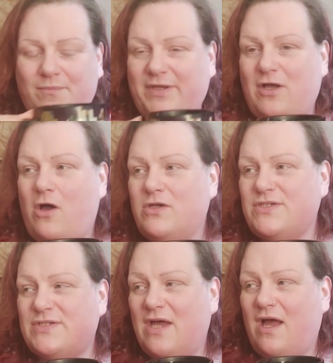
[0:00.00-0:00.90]

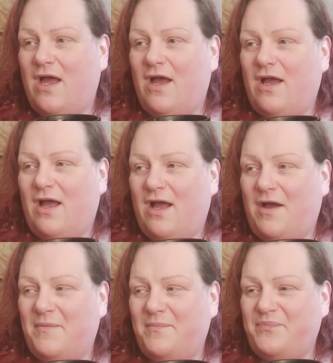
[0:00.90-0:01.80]
because
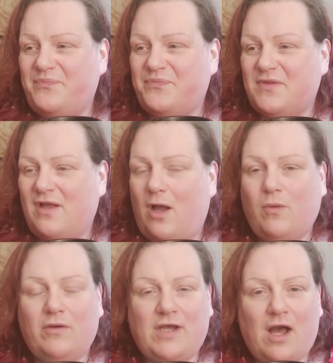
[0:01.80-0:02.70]
I
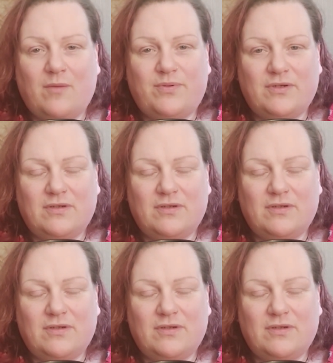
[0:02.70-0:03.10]
woke up